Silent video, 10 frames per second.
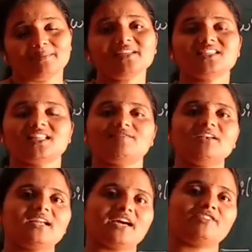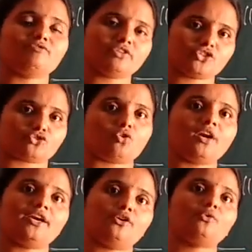Means they will convert
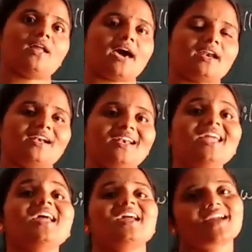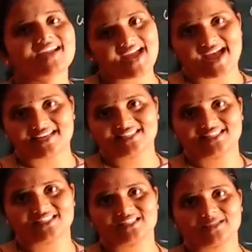solid to directly
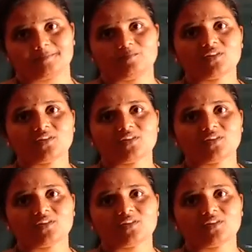gas.